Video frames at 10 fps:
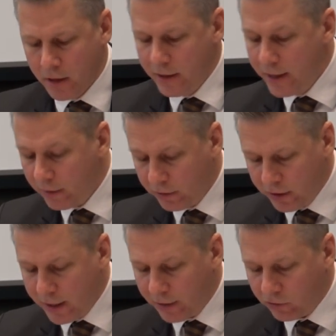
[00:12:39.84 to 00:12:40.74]
The
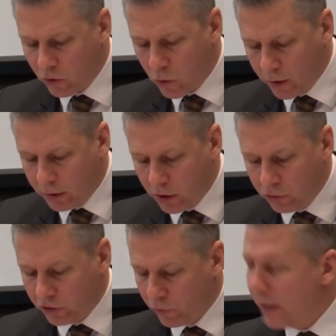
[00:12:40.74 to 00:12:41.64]
ES court
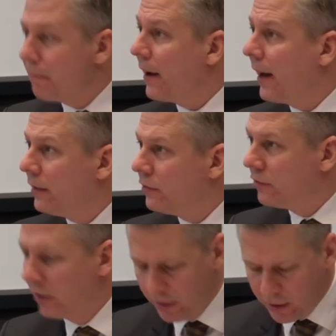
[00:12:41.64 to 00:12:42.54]
goes to great
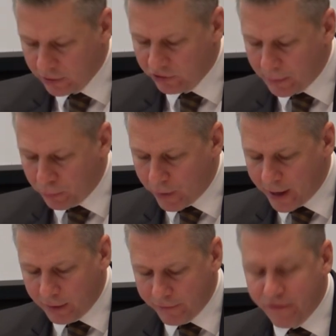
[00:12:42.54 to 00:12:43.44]
pains to
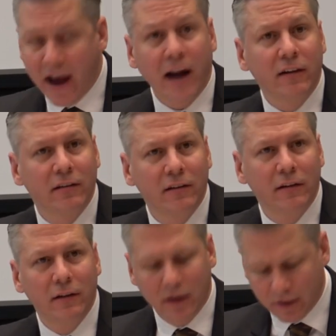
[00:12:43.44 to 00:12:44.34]
separate
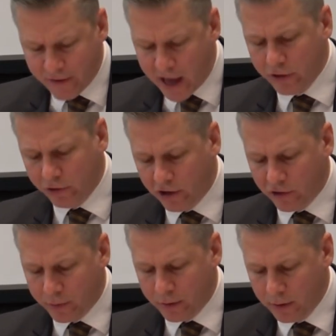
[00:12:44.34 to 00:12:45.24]
fact and value
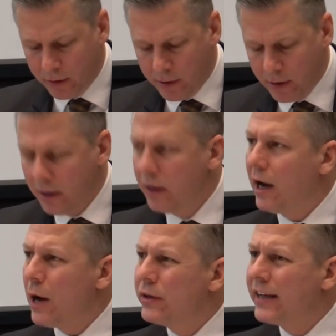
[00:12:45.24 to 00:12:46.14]
judgment.
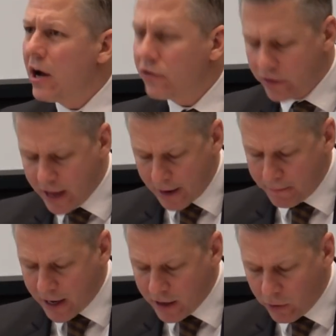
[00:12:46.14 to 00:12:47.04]
I would counter
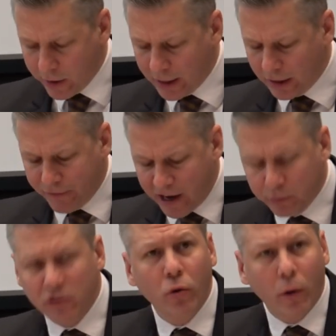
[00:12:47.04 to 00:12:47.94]
that by noting that the
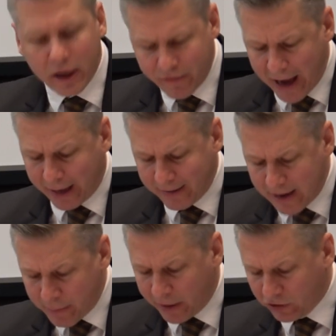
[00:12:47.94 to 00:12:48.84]
vast majority of
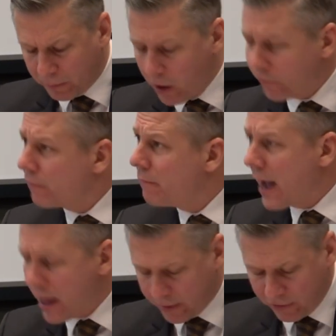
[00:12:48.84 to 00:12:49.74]
academics, apart from
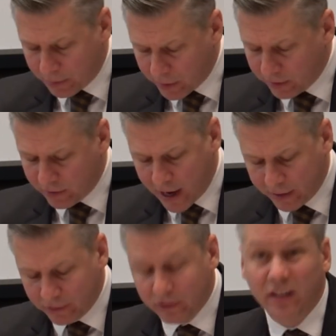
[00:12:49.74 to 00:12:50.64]
math and some of the
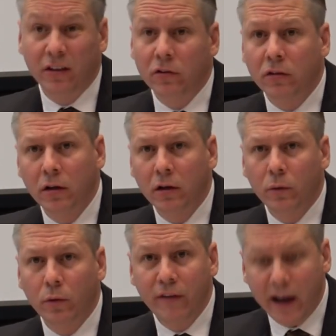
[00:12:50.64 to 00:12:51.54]
sciences, deals
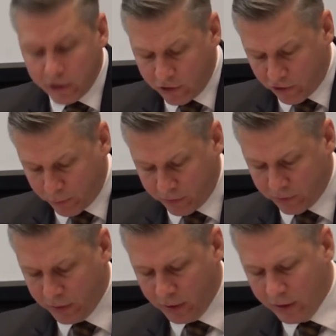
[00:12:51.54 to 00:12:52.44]
with value
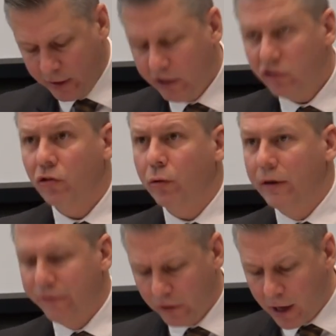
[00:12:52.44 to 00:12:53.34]
judgments.
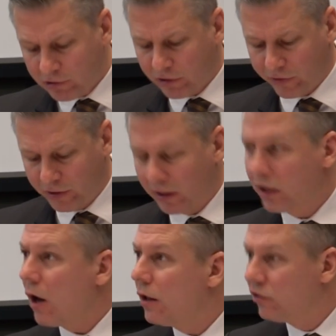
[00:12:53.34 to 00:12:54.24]
History, philosophy,
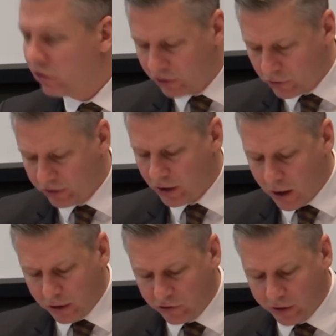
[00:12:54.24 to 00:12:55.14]
psychology,
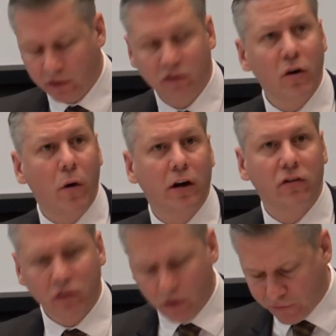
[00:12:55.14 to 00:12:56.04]
sociology, and so on and
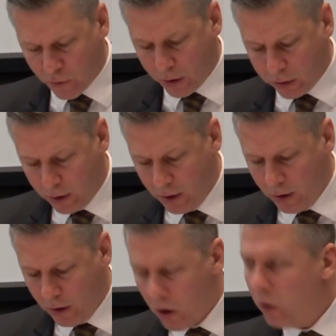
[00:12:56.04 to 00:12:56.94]
so forth,
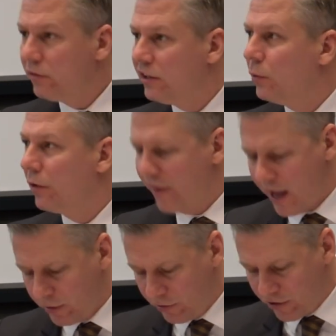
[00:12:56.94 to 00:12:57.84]
all deal with
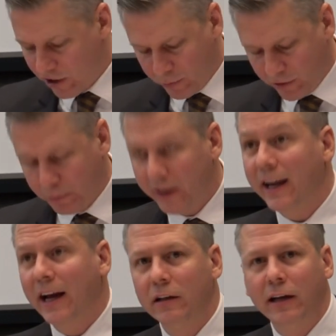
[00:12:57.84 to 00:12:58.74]
value judgments being
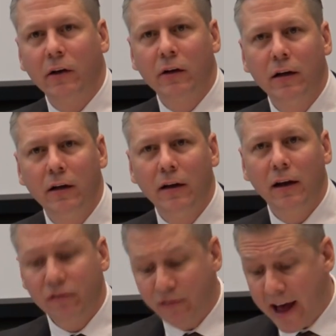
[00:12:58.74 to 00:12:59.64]
held out
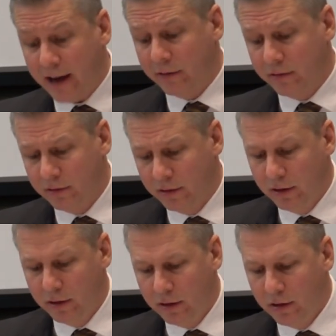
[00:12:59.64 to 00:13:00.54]
as facts.
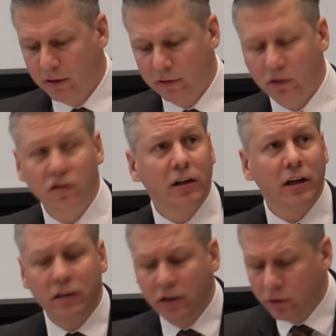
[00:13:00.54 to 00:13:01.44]
So to
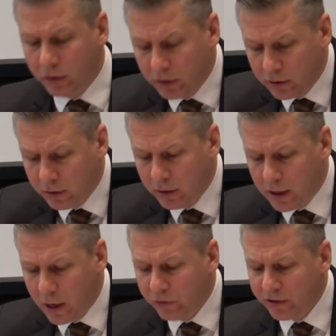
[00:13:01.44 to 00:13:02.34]
conclude,
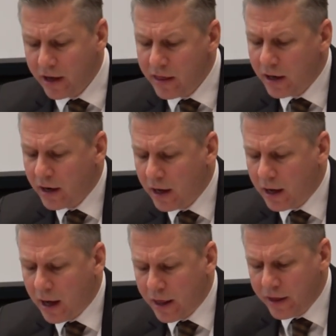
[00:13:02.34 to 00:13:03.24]
I will say that I